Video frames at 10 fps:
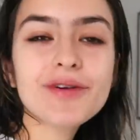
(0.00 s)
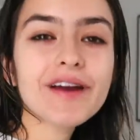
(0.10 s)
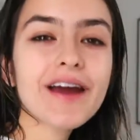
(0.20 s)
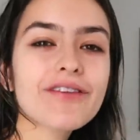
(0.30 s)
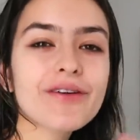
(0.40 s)

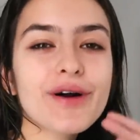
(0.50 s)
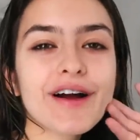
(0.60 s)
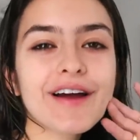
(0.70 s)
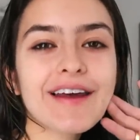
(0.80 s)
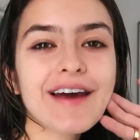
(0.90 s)
morning
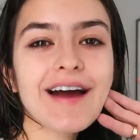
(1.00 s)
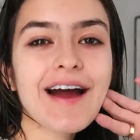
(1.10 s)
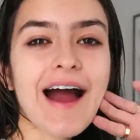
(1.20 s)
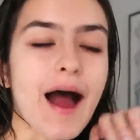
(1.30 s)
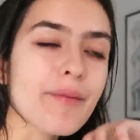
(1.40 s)
everyone
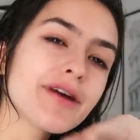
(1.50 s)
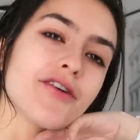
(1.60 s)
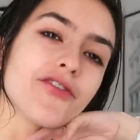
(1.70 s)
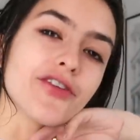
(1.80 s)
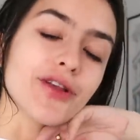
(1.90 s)
happy
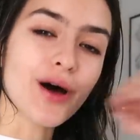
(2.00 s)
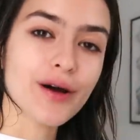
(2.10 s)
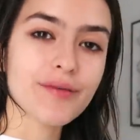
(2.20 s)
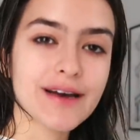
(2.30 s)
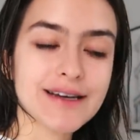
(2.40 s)

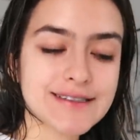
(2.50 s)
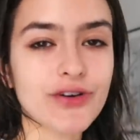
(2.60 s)
vlogmas